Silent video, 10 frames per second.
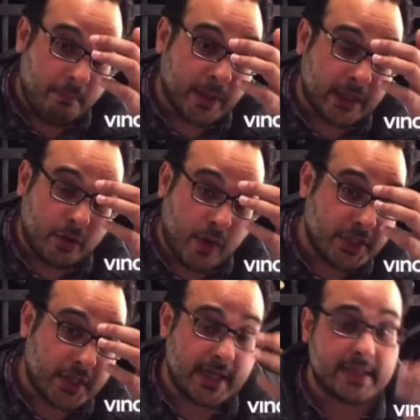the
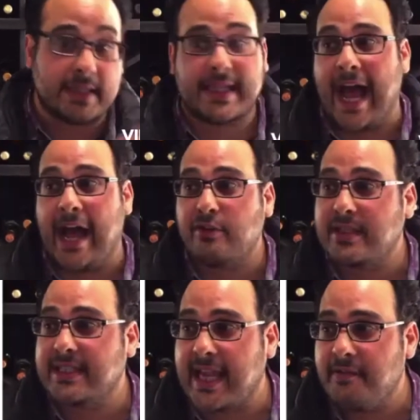question is, is how
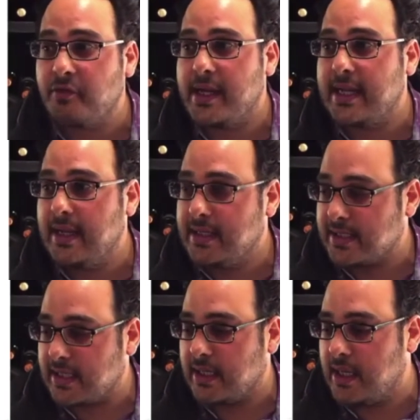savory does
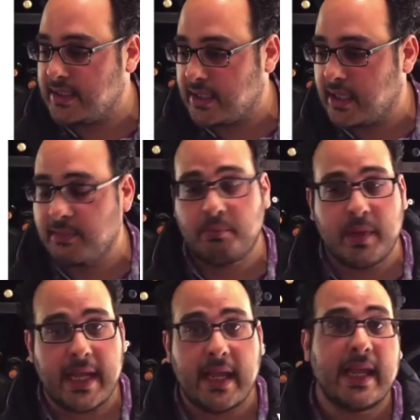it is it going to
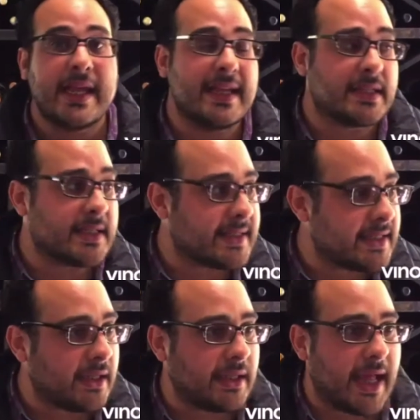be? Is it still
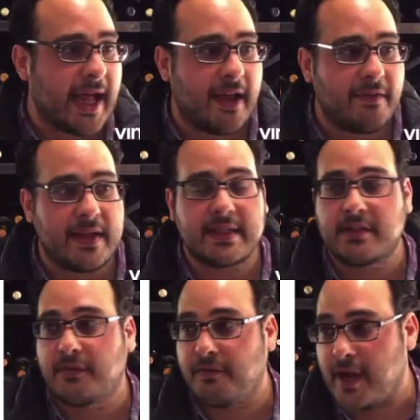alive? Is there
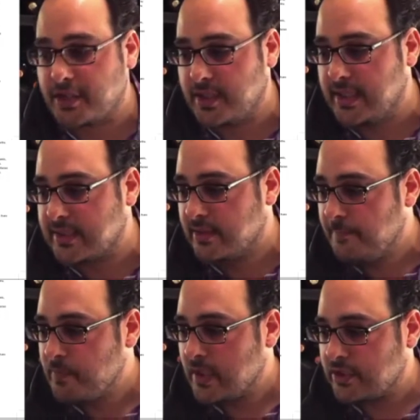freshness?
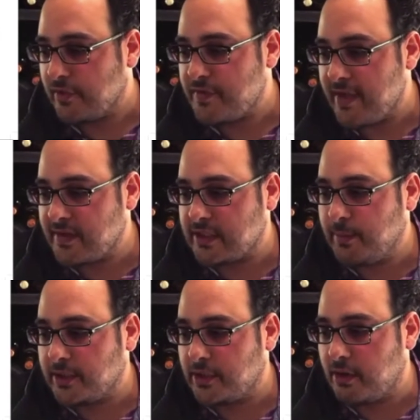So if you haven't
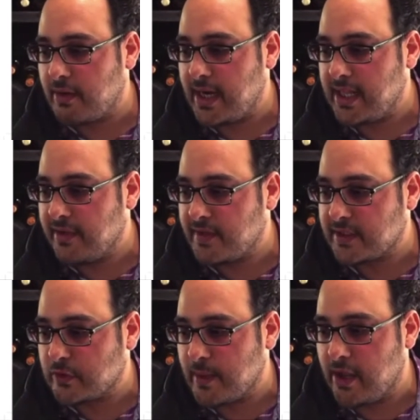smelled it already, give it a
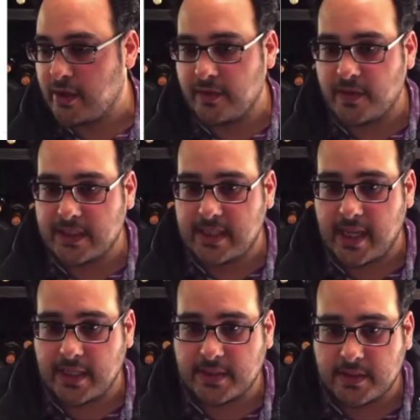smell, give it a taste.